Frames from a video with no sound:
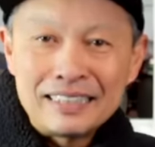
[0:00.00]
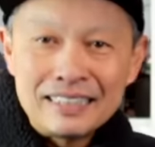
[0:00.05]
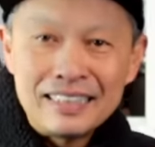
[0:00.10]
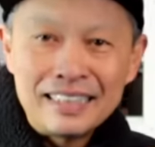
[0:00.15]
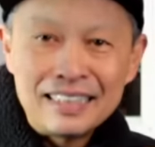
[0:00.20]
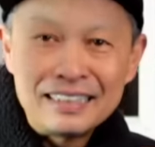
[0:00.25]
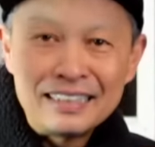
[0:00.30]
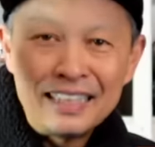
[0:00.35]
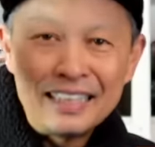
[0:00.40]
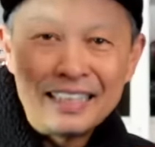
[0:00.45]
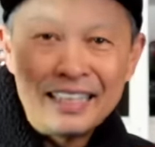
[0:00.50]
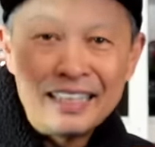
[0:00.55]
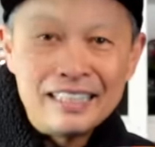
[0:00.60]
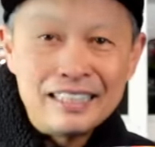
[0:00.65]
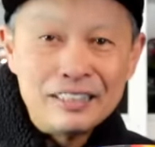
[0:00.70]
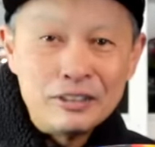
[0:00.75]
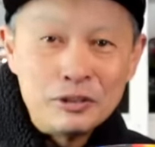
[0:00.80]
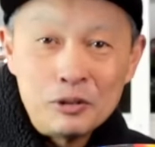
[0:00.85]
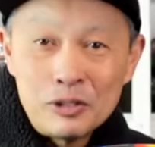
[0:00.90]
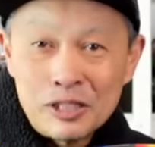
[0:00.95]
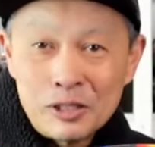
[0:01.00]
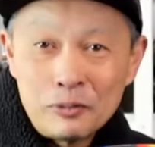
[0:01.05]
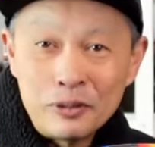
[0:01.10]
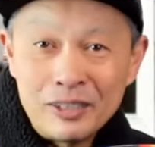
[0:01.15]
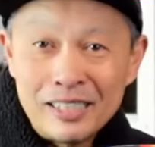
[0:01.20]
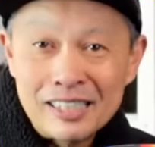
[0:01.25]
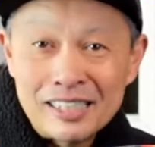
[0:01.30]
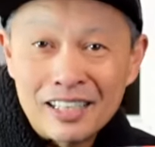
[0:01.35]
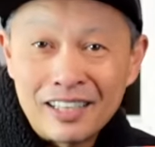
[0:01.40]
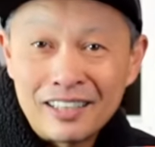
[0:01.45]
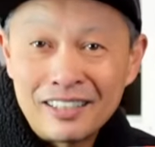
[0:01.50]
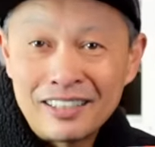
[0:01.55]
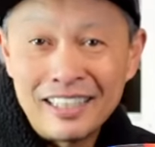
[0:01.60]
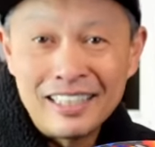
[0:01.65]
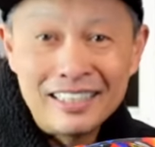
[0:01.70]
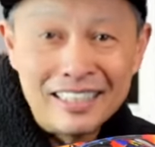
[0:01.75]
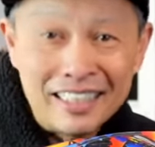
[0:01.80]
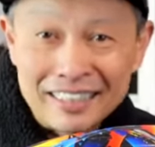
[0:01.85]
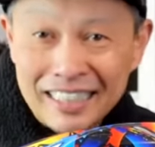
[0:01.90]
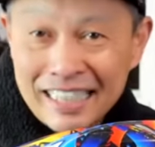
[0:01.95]
they use it with this car
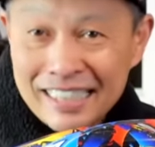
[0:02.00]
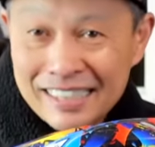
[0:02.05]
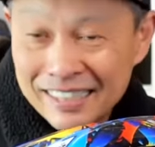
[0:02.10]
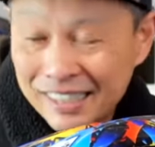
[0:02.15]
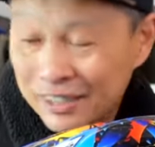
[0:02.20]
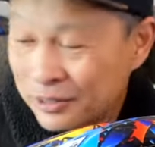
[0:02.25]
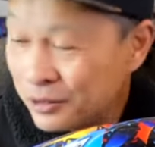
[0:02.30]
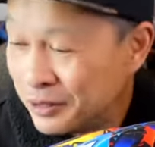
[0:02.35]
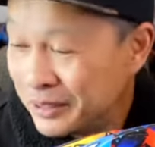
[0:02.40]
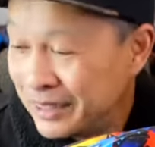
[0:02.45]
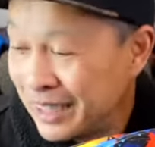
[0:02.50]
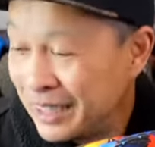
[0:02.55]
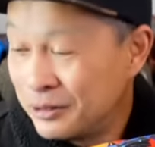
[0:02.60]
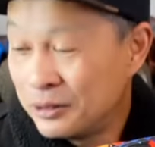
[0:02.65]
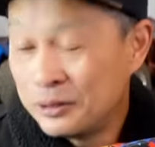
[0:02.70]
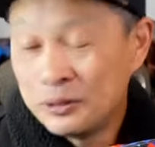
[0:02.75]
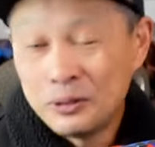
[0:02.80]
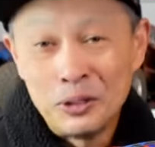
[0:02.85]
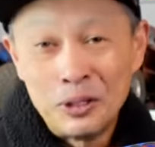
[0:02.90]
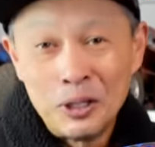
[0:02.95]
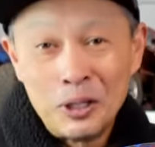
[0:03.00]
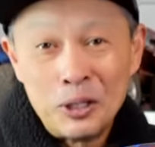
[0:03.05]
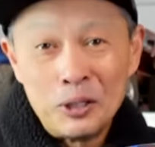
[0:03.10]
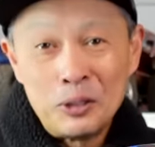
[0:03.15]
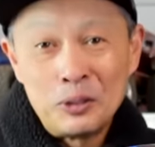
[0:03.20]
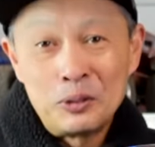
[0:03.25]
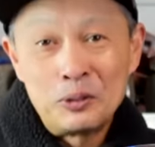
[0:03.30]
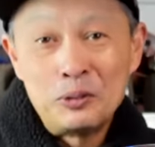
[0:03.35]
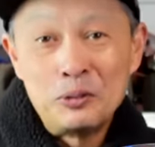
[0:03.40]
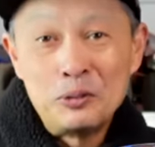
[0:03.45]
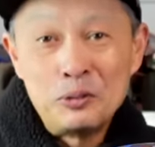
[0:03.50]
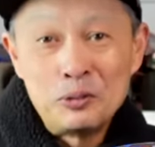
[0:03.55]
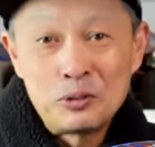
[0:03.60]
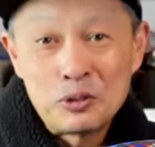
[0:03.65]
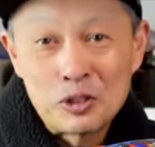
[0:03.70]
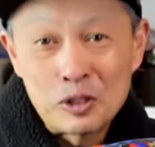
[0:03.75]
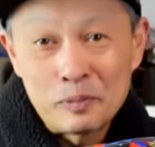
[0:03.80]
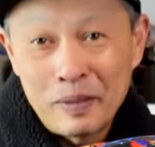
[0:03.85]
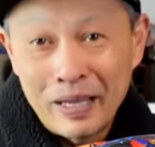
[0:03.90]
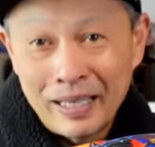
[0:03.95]
and that they still continue to
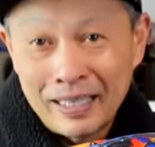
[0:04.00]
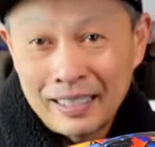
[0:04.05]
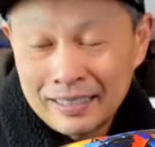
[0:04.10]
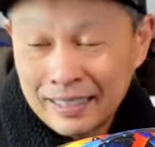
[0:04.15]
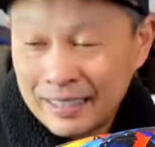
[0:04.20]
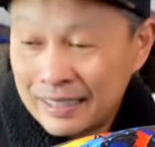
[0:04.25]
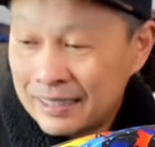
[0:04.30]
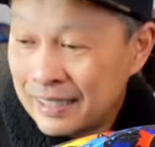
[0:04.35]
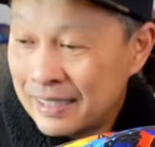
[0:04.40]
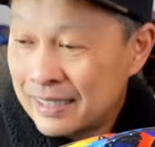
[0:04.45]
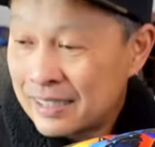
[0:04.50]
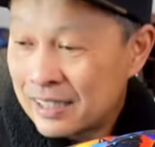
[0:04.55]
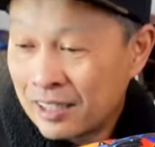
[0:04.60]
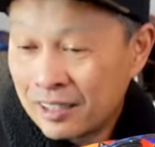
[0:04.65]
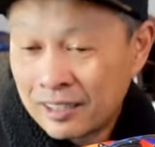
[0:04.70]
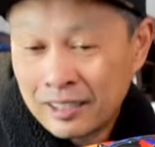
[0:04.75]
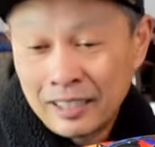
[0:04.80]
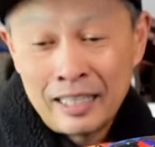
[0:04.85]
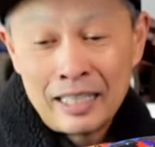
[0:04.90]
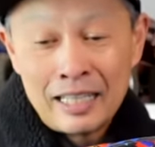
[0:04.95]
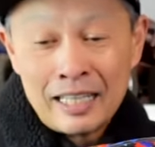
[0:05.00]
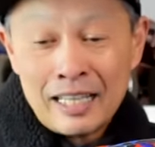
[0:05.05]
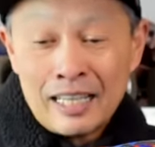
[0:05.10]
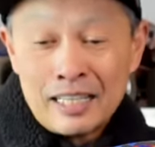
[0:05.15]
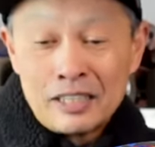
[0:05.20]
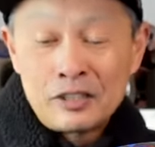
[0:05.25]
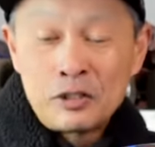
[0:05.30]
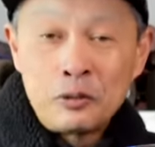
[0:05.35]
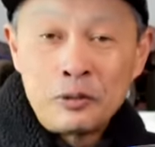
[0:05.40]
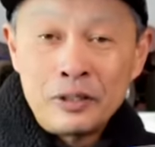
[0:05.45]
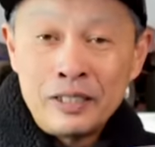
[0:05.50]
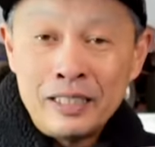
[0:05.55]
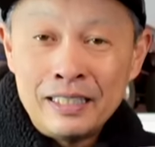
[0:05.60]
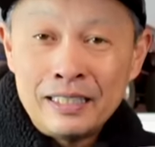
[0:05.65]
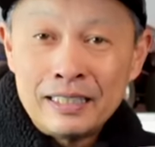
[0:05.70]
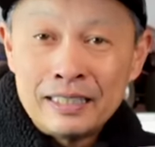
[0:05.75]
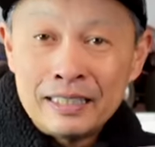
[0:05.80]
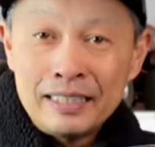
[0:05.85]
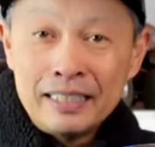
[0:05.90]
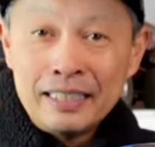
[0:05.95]
spec it in this car. So
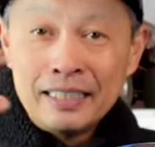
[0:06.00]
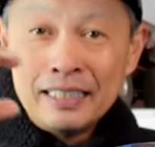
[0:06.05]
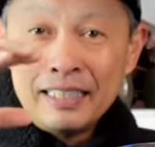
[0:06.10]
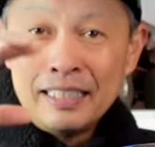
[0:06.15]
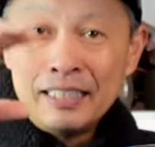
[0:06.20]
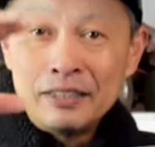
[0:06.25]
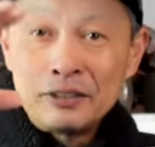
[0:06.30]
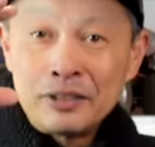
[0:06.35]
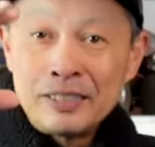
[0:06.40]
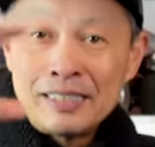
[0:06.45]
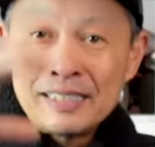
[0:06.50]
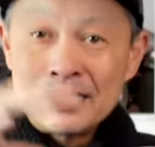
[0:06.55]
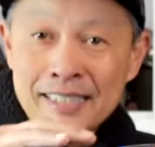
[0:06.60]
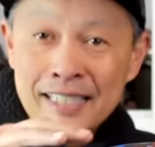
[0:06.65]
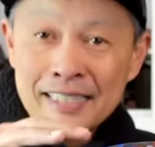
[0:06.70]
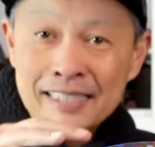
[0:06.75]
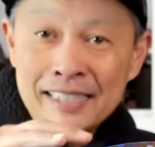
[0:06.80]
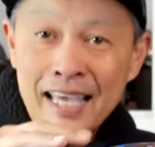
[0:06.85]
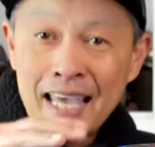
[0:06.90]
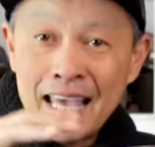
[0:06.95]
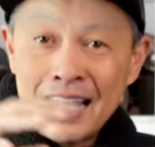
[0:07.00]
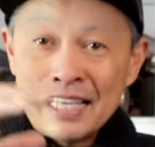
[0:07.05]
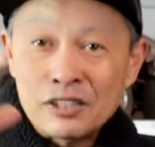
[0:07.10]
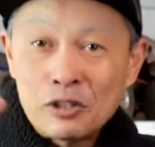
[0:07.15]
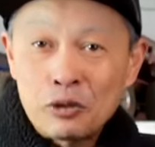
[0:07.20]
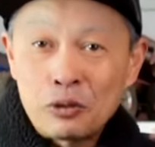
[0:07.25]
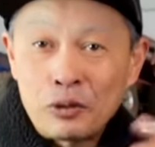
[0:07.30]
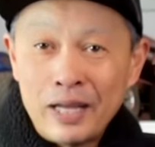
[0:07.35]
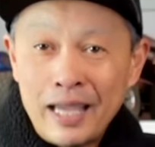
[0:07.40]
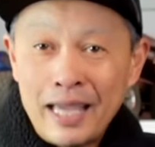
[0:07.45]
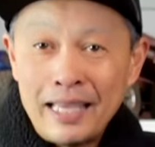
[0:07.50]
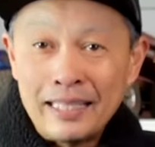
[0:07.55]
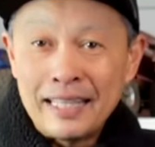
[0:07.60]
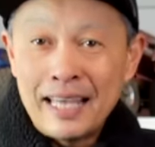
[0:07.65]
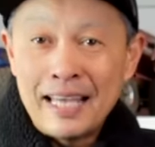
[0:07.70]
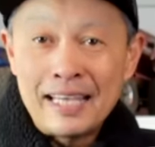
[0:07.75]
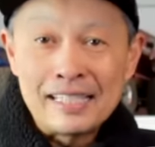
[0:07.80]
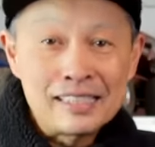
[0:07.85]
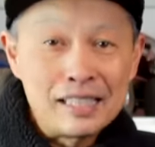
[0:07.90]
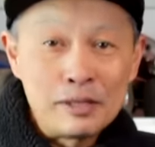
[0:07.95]
either in 6S or
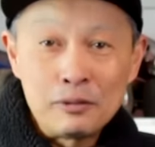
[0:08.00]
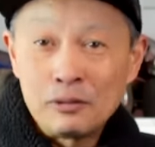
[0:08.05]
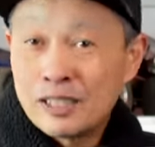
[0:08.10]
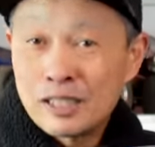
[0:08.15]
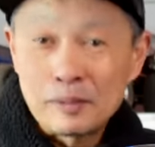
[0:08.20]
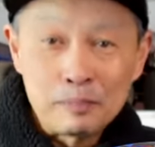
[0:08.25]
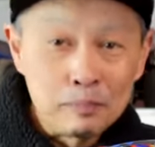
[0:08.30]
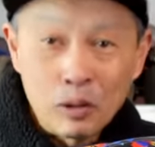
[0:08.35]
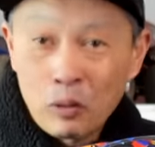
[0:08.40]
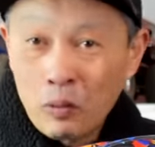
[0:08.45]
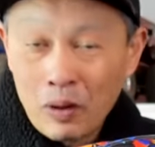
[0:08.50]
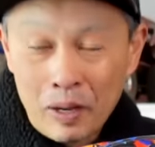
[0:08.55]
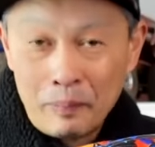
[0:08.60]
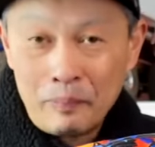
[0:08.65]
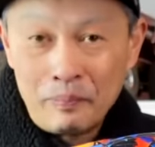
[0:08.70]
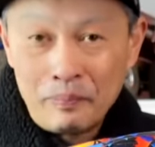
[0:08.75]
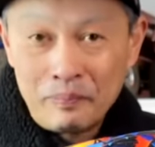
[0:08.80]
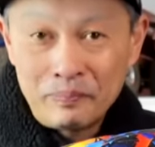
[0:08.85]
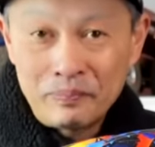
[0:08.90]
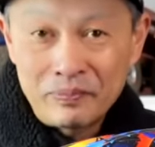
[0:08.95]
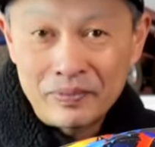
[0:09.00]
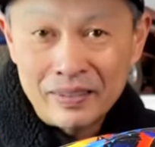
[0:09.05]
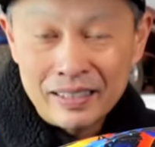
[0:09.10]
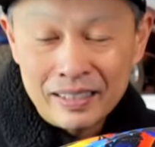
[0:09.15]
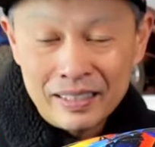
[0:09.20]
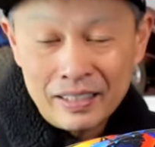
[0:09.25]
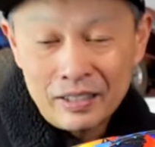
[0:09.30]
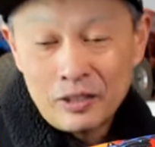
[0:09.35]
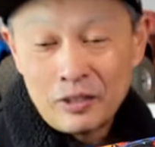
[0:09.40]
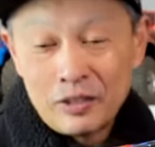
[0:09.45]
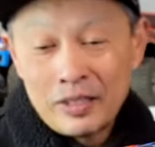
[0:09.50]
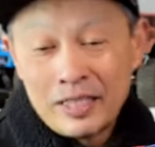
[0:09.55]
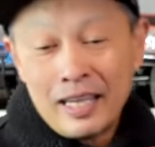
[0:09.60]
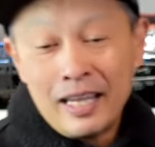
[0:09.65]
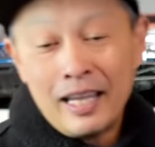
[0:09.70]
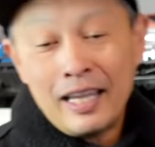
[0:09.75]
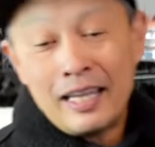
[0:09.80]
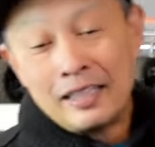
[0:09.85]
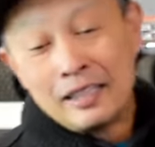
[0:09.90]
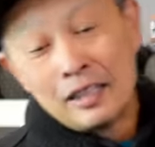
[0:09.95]
8S, they will just blow up, you know?
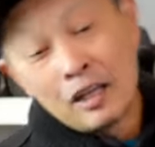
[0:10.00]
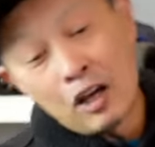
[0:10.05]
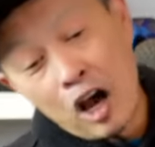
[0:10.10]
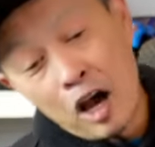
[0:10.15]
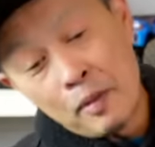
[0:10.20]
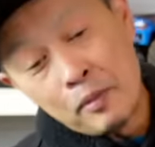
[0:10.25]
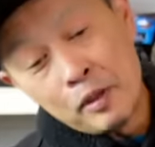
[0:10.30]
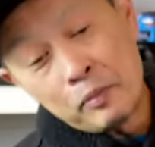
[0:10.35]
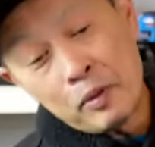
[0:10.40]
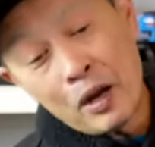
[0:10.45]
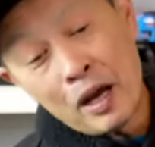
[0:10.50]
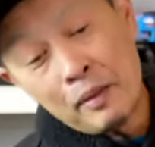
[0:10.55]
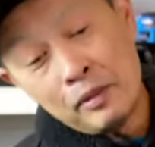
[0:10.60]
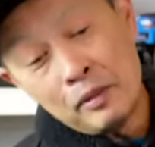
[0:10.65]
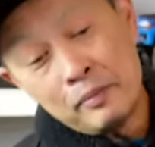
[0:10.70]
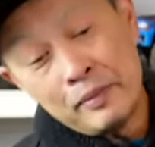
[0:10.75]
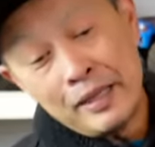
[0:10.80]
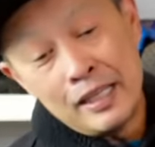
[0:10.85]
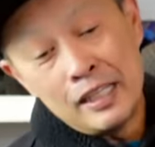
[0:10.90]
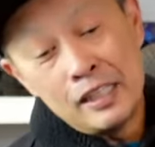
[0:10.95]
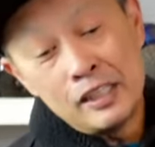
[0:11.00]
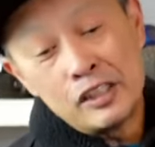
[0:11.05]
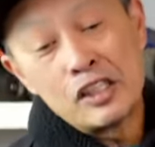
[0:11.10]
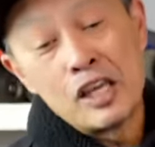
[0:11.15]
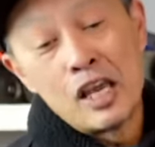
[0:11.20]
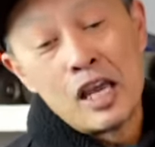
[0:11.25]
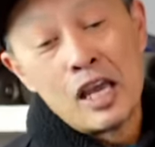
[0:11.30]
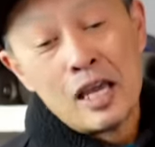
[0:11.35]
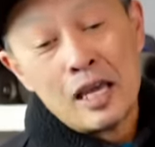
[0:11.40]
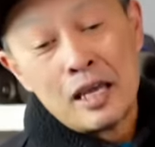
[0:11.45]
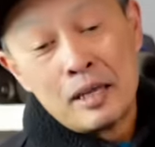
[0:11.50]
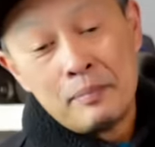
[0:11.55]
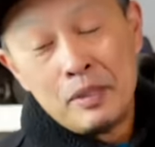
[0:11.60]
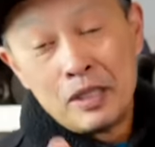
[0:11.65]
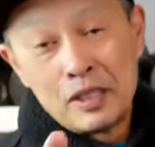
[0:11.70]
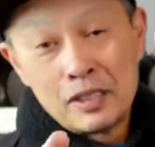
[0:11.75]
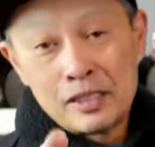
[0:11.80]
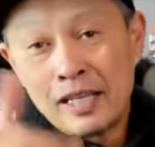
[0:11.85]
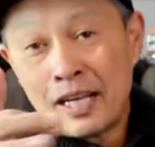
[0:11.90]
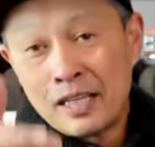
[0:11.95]
And the common problem is,
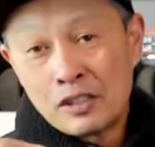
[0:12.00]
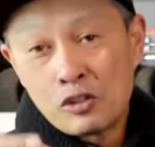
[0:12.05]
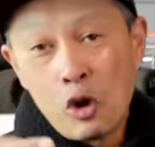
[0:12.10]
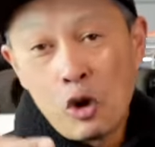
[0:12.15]
because it has